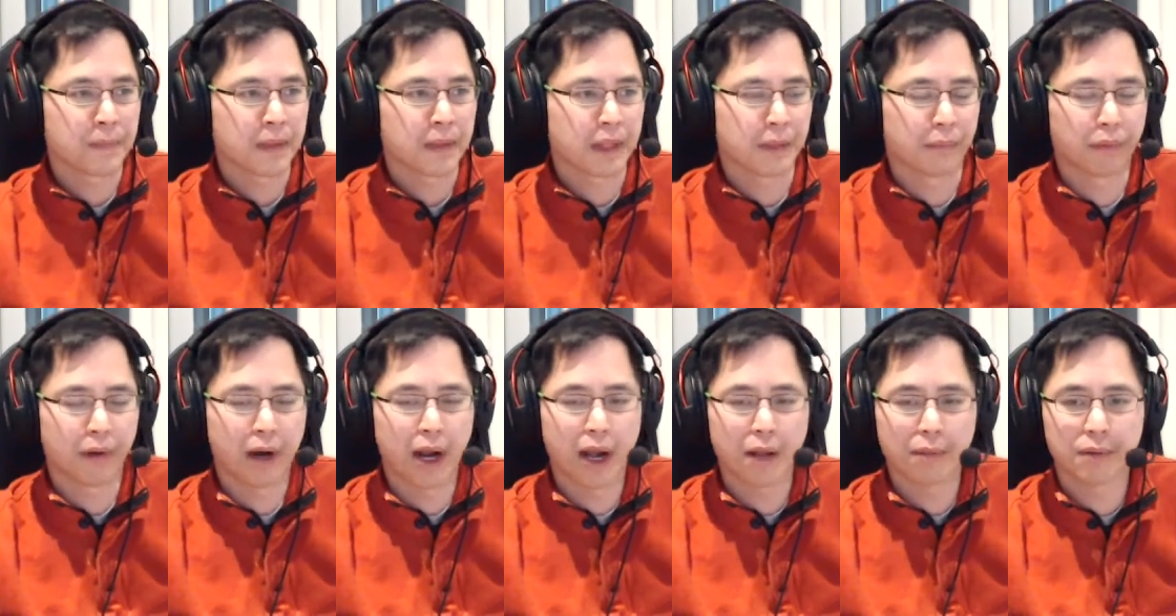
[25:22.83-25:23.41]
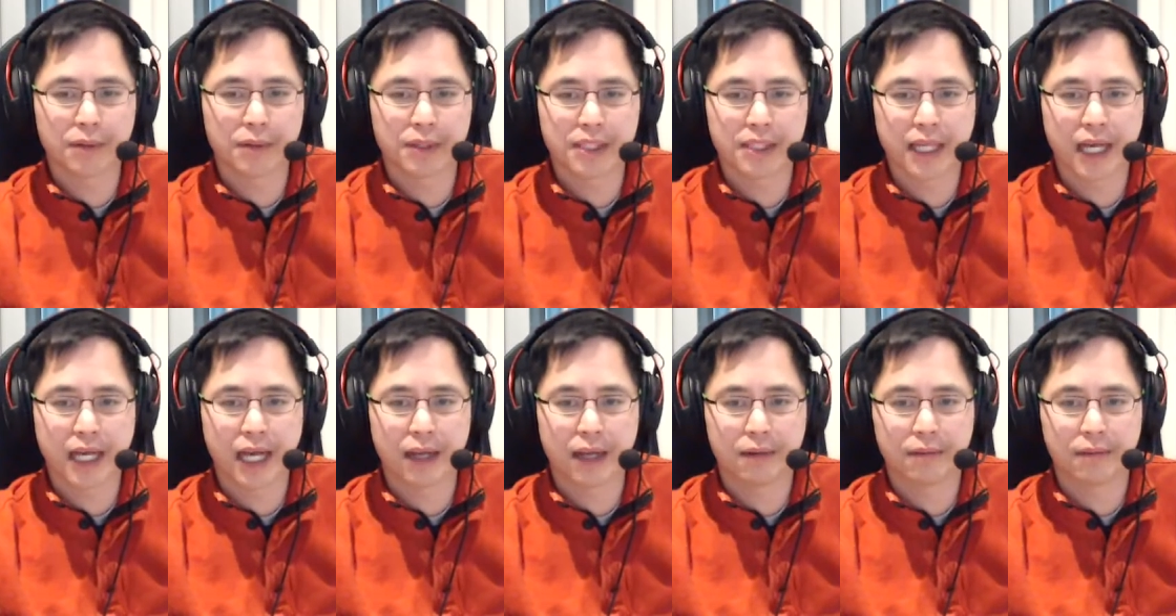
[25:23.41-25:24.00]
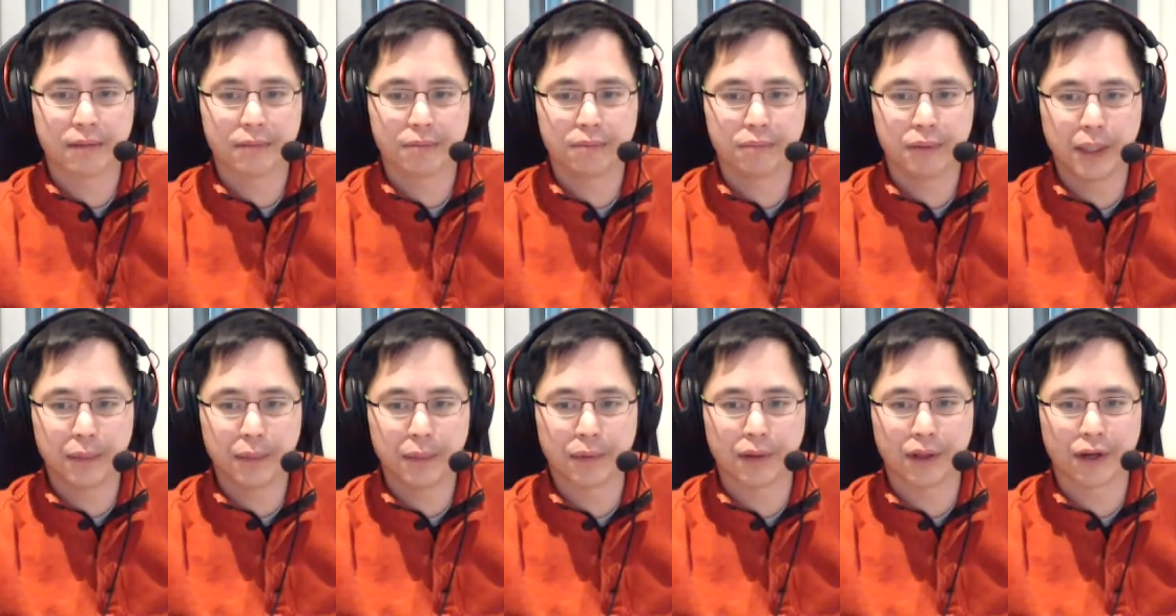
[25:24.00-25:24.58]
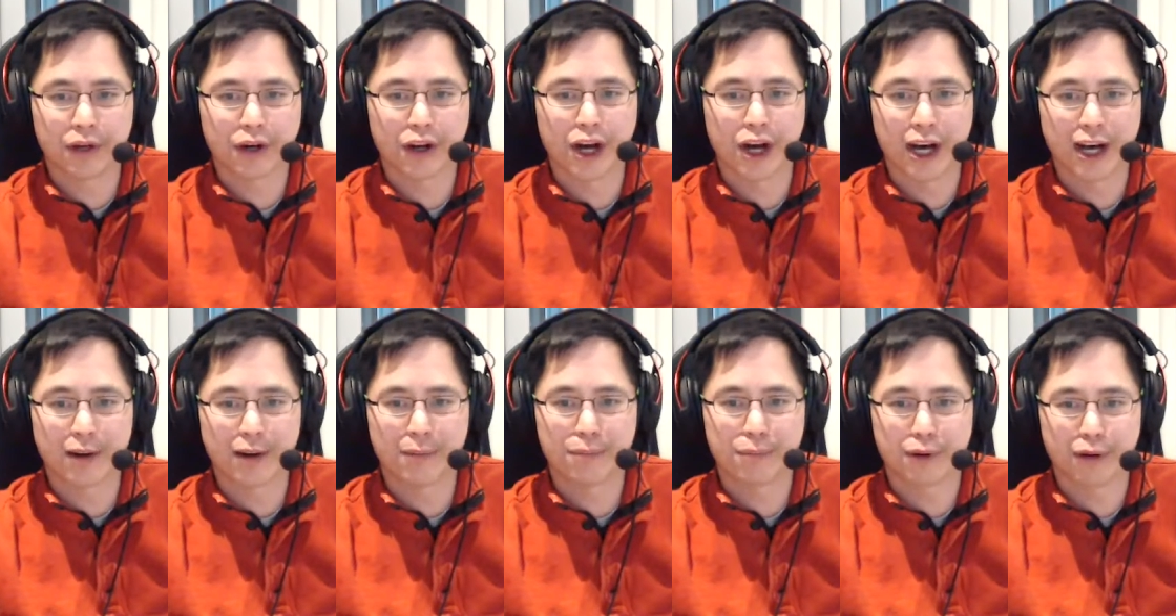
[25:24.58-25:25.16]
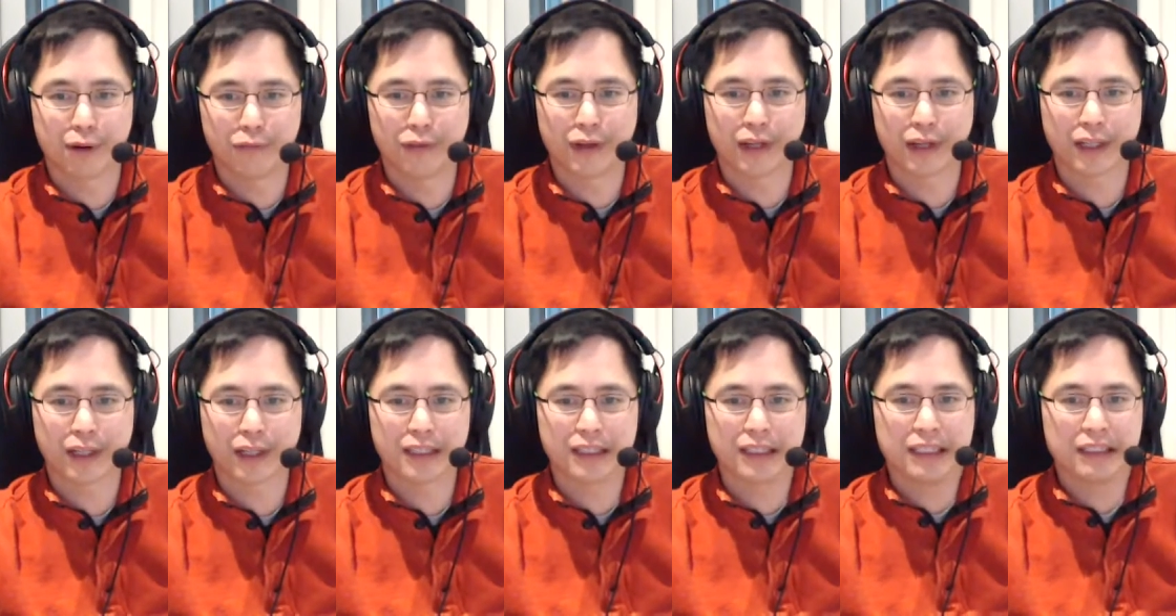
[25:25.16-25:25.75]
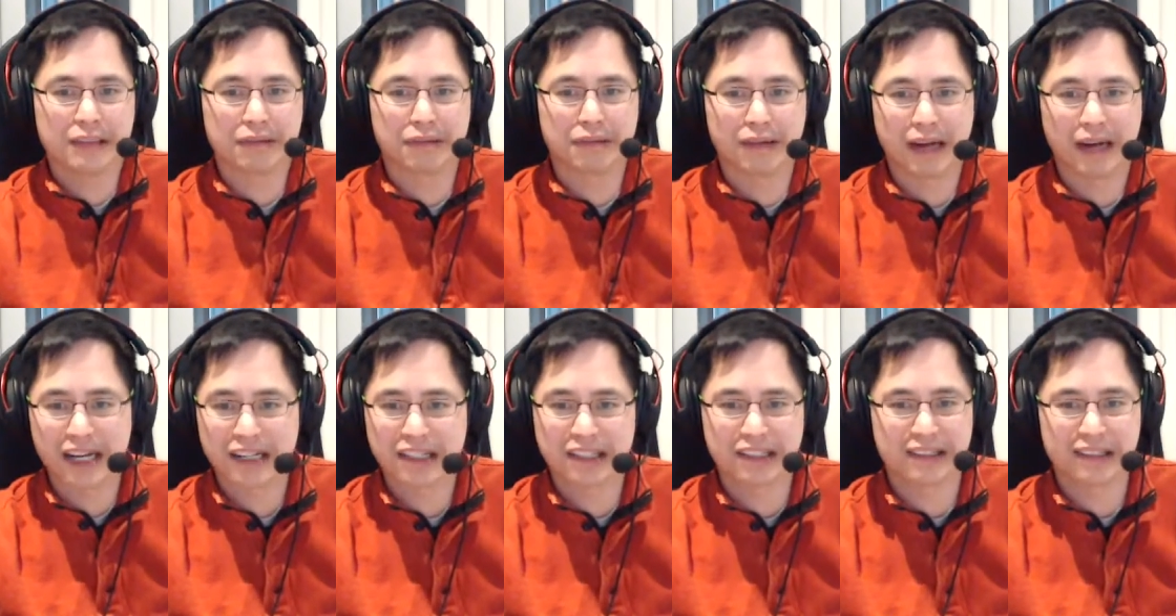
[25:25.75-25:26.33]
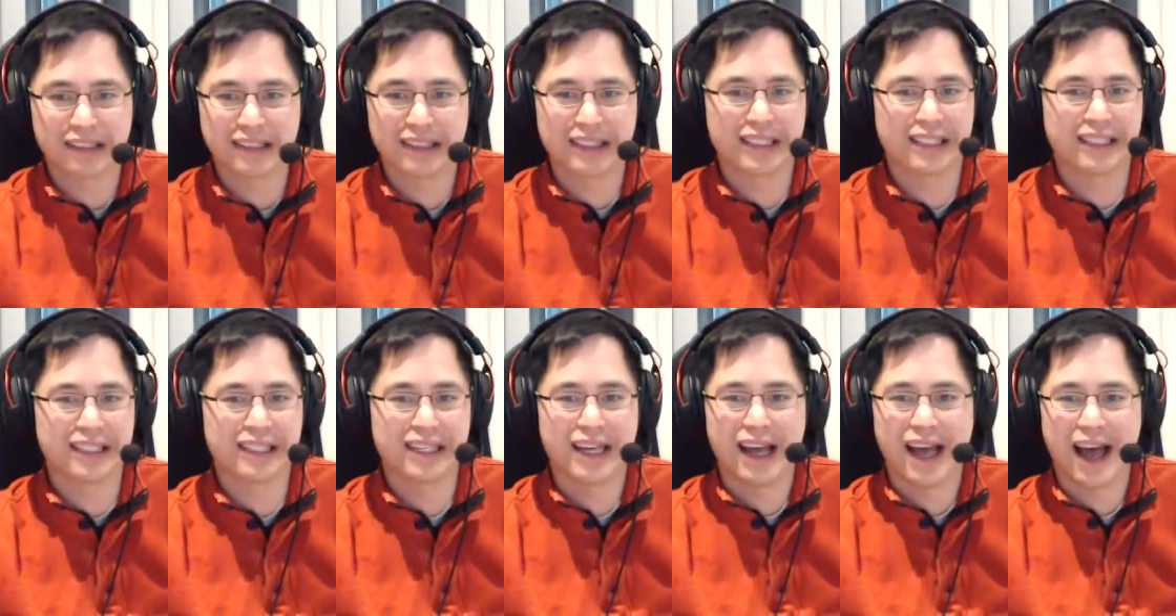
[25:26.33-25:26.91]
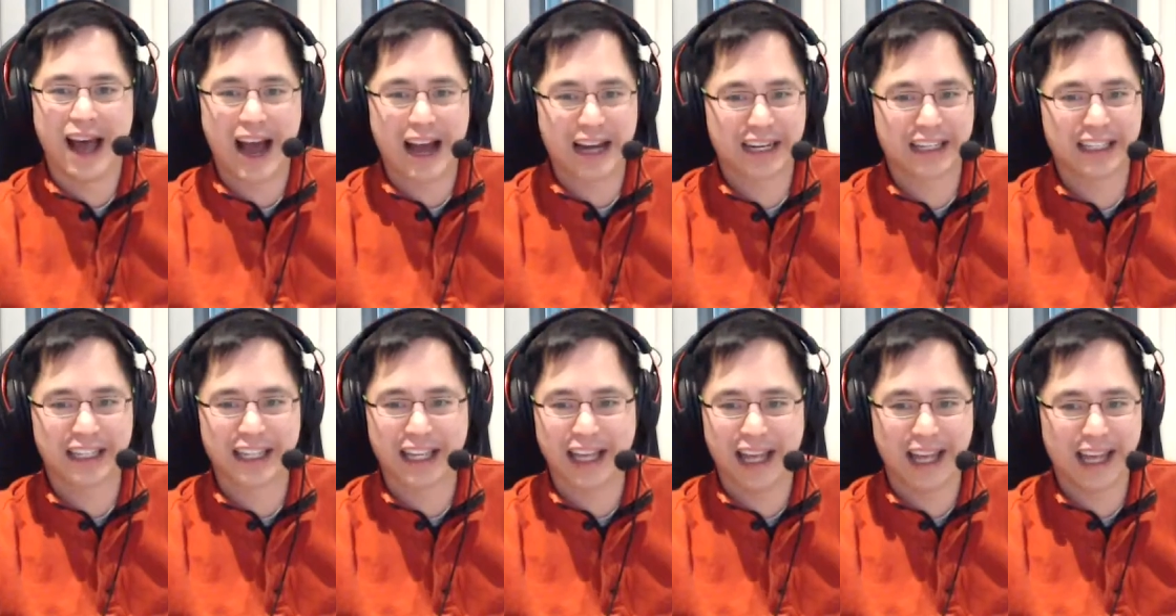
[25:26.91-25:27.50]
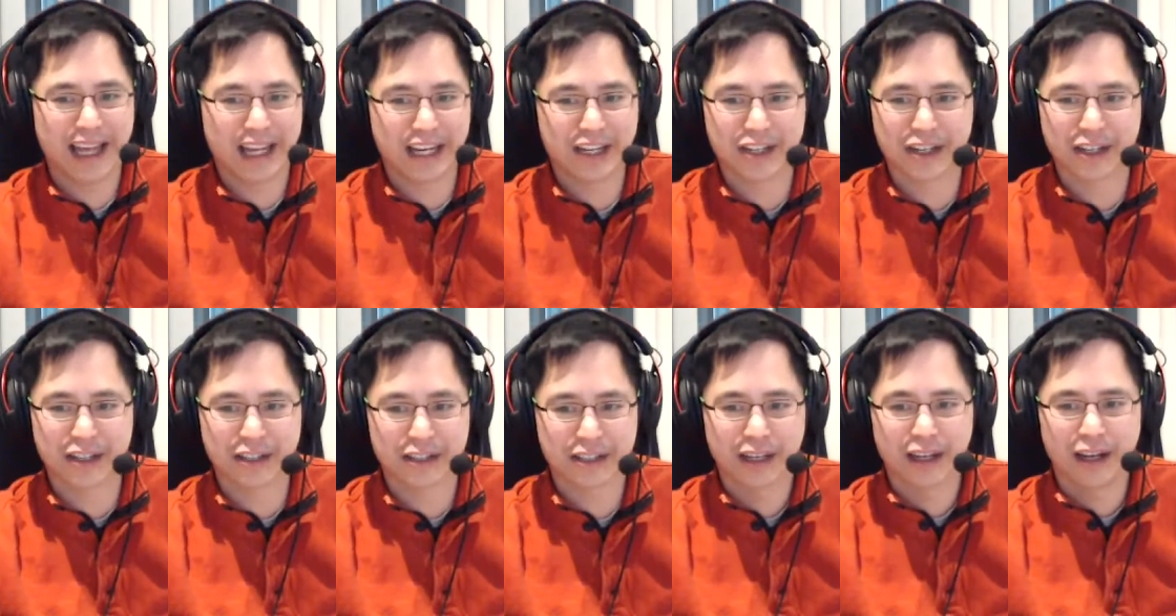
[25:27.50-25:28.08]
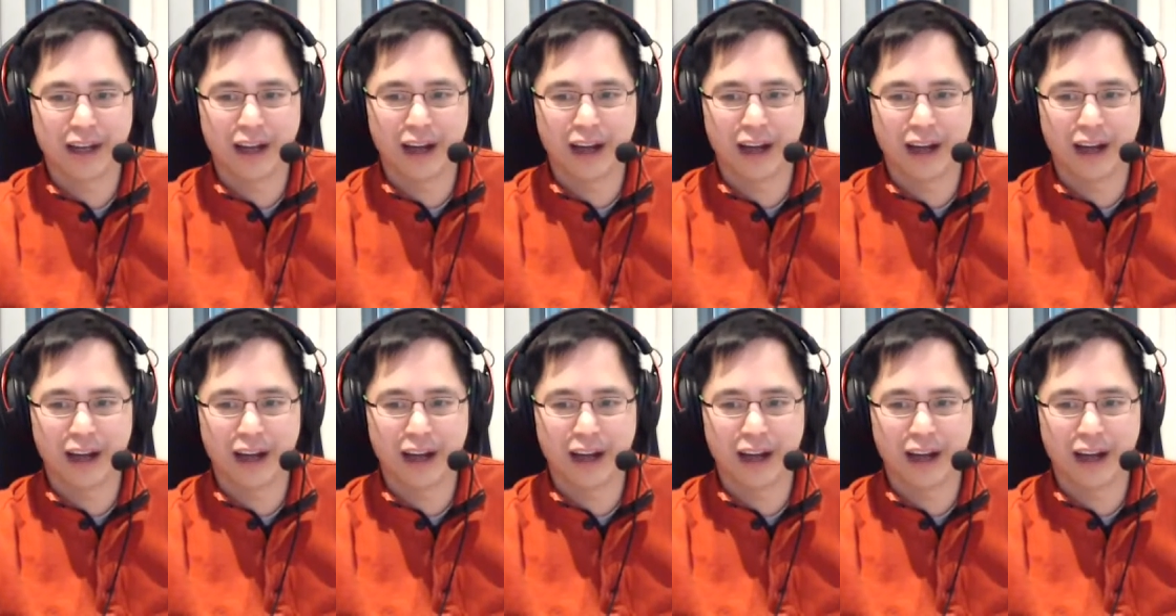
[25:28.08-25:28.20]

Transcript: The problem is that people are not perfectly rationally acting agents.